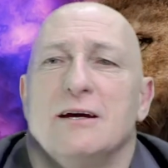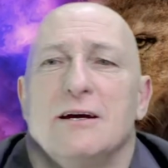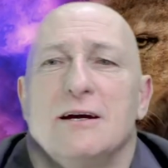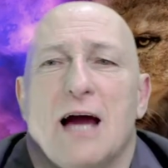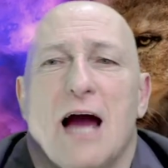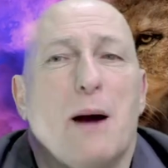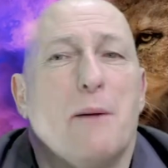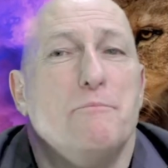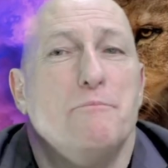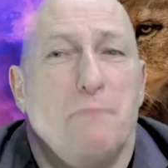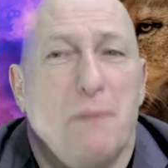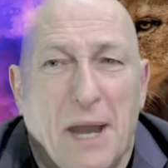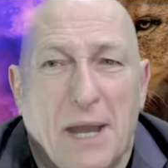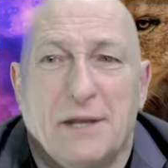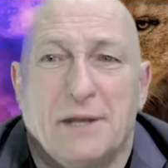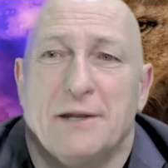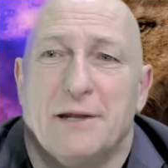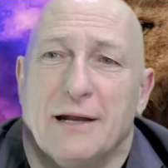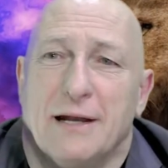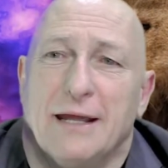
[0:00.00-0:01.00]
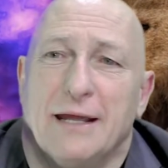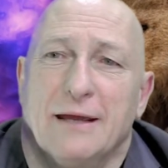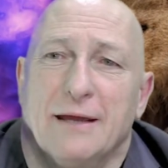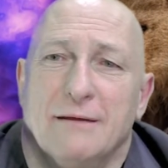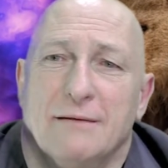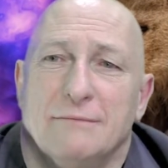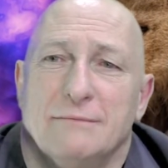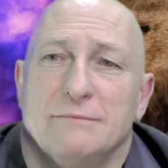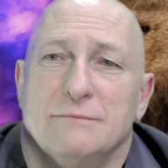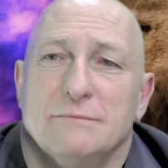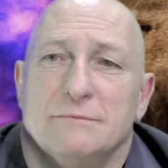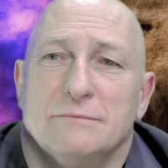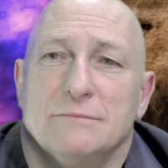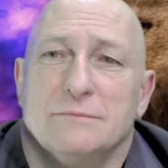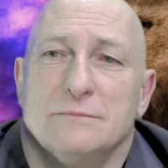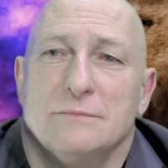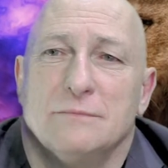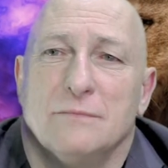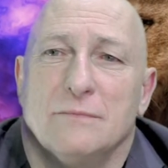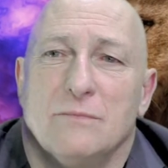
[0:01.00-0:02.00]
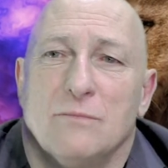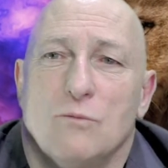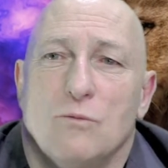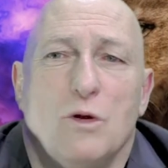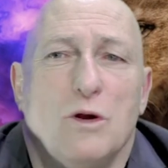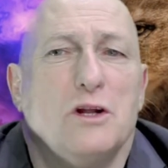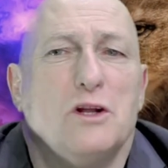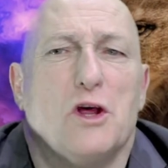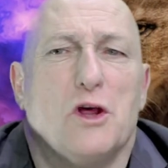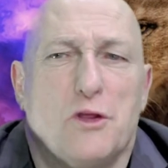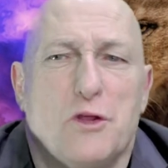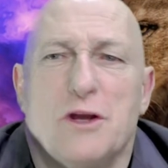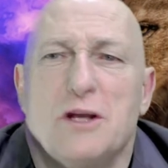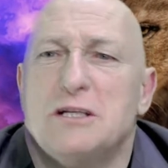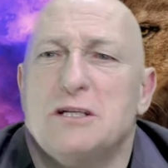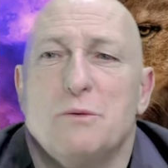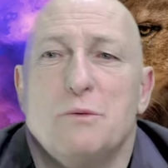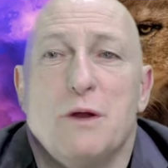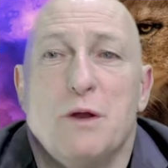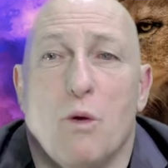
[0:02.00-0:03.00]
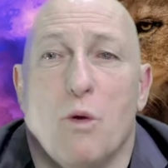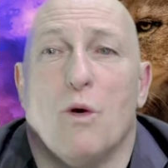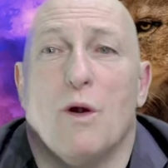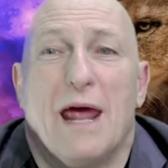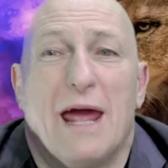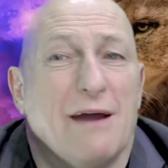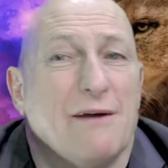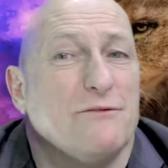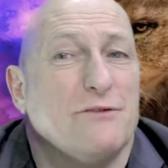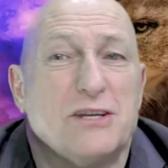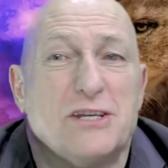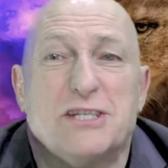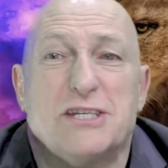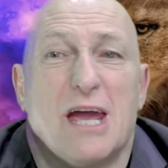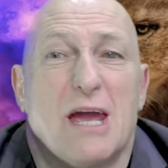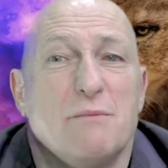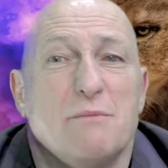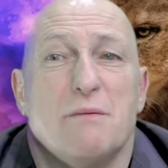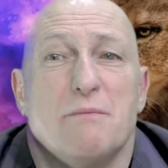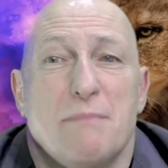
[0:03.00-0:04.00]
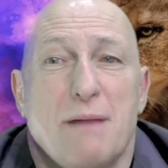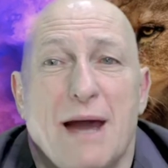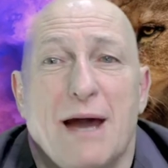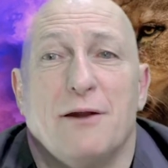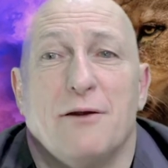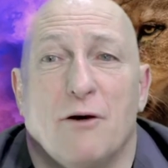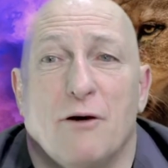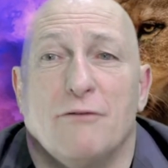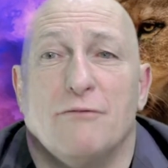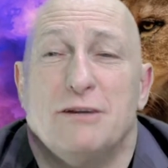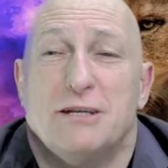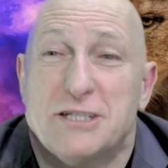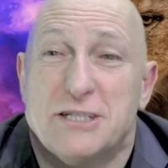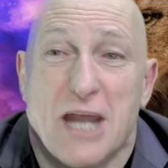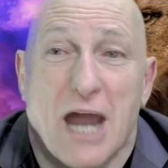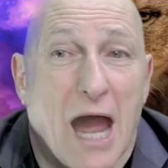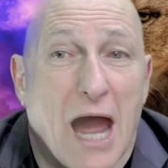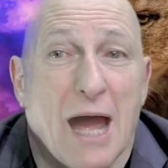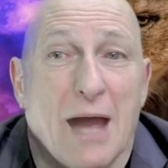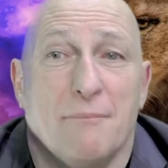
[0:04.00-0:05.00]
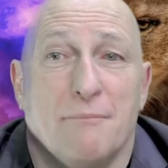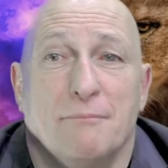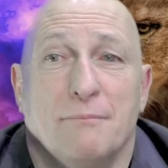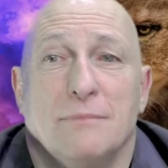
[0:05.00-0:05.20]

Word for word: abundantly. One of the things that we all have the same amount of is time.